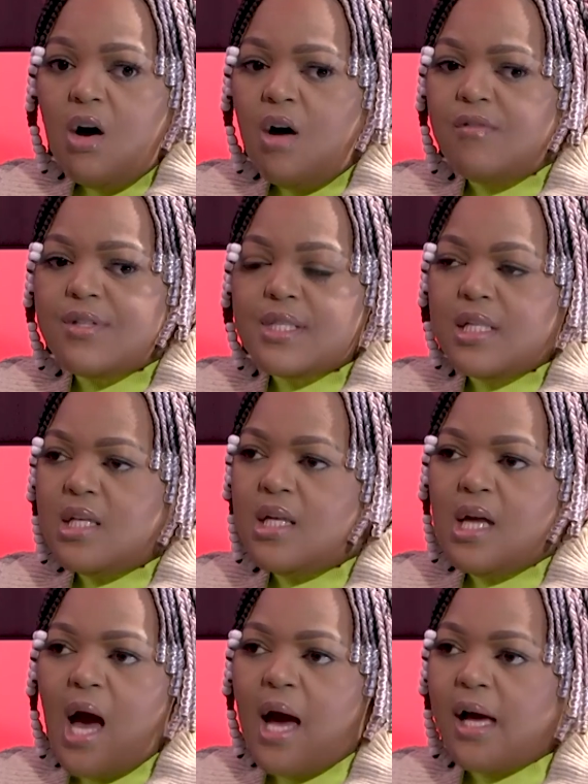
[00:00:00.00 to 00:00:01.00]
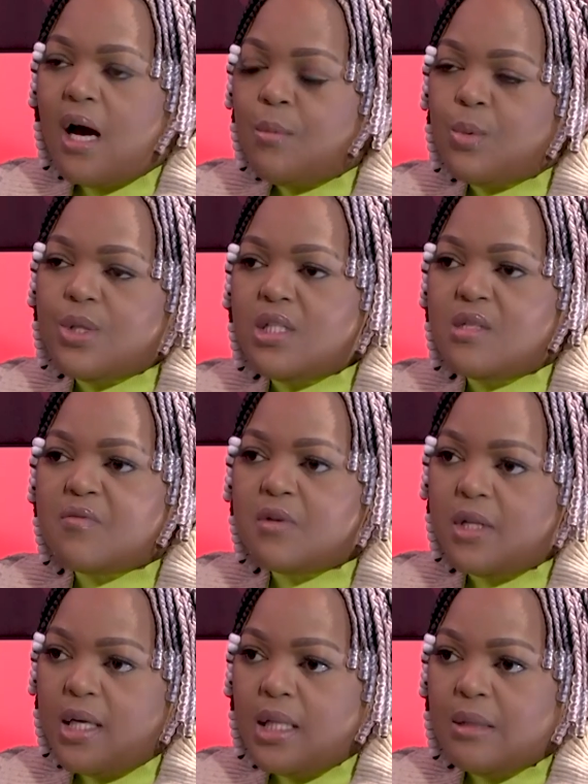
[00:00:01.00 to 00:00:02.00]
Obviously, I come with a
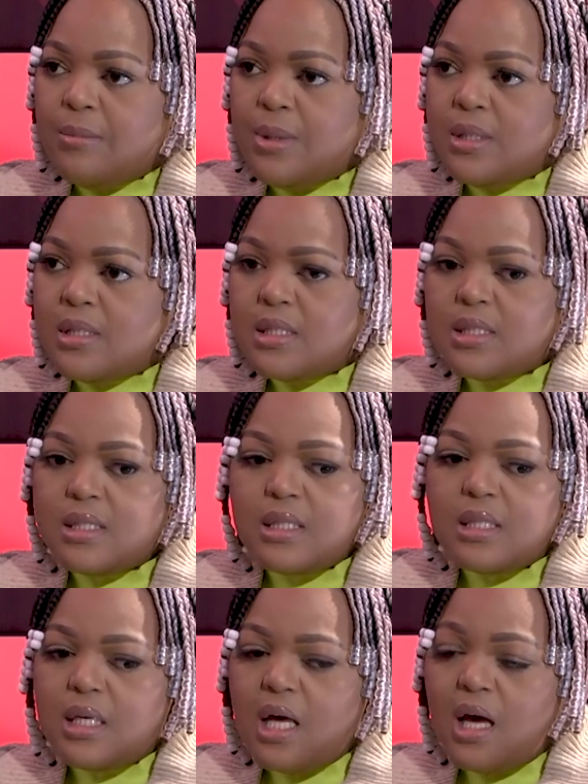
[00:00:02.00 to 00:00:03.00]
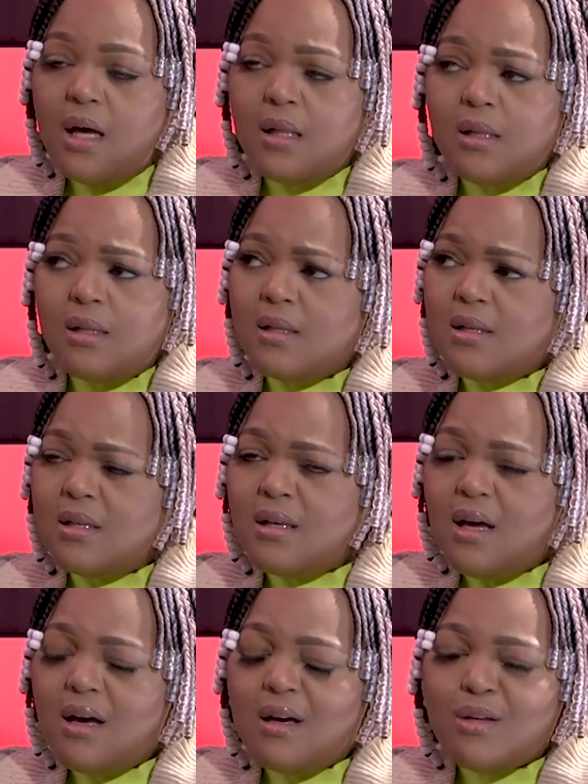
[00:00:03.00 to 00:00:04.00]
different element, and
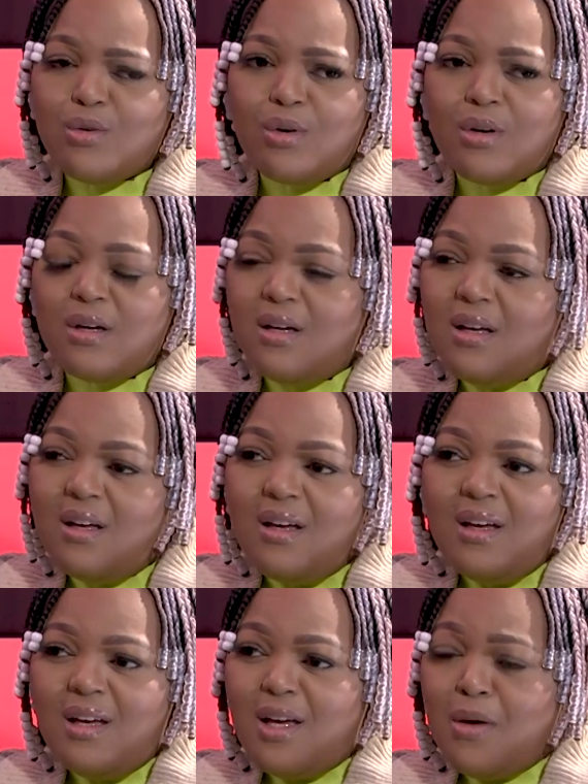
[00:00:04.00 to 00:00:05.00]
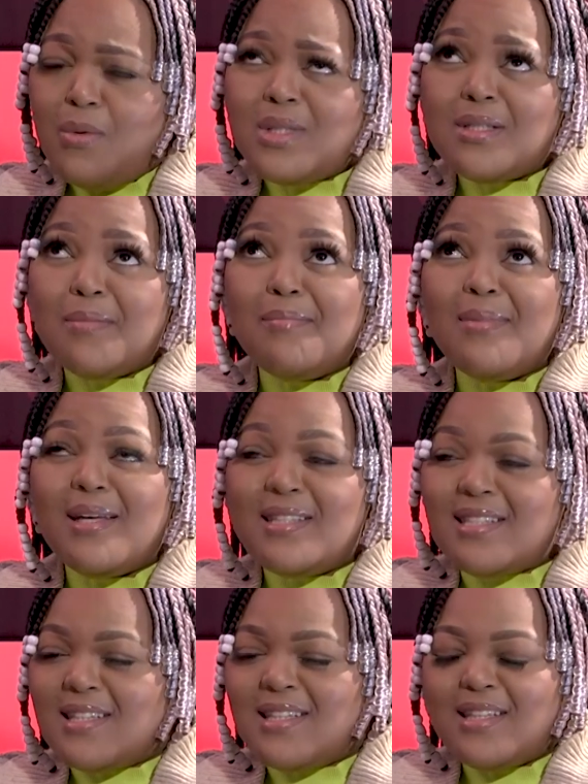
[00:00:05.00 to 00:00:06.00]
yeah, yo, it was
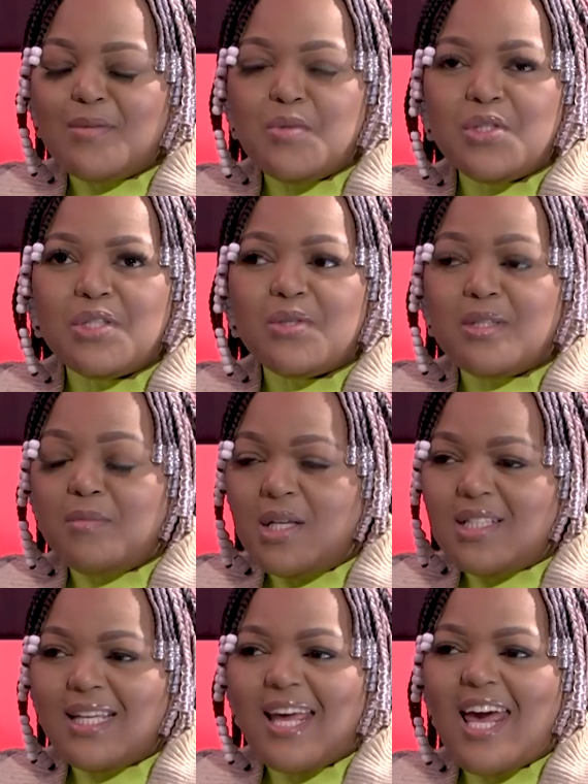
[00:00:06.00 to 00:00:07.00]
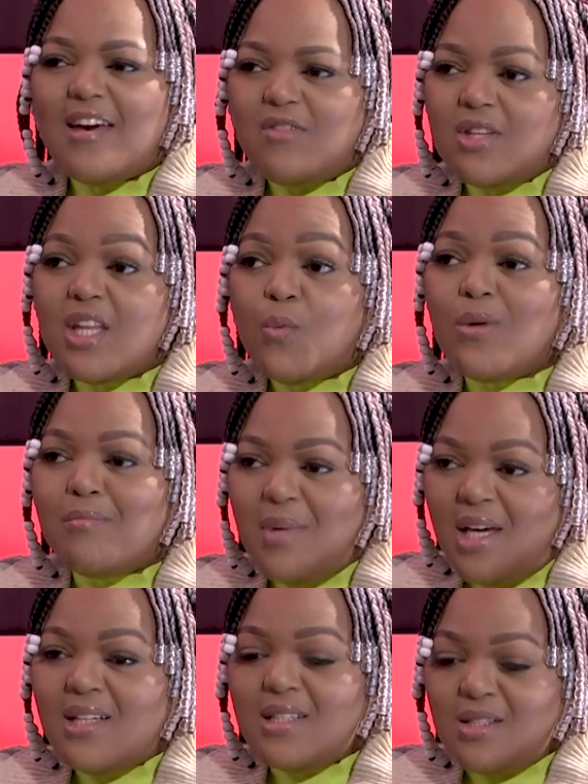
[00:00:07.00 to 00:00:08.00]
amazing. The music was amazing. Everything we
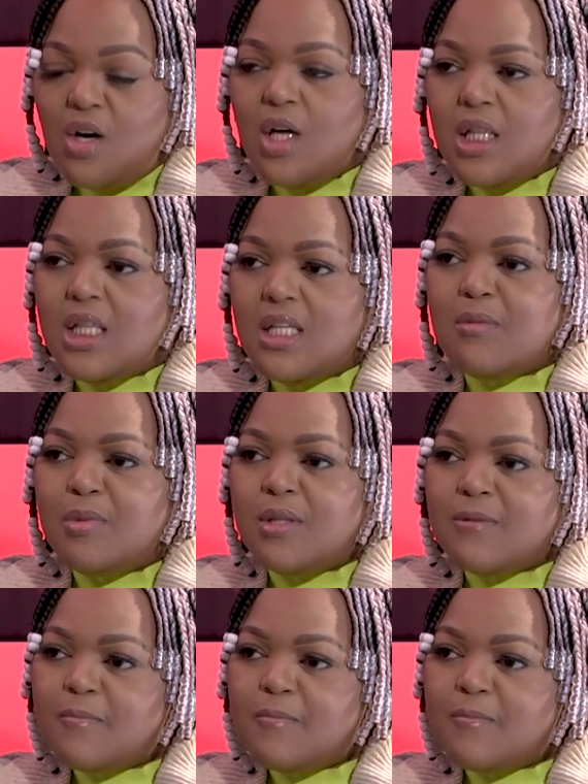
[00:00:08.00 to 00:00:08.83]
made is on the EP.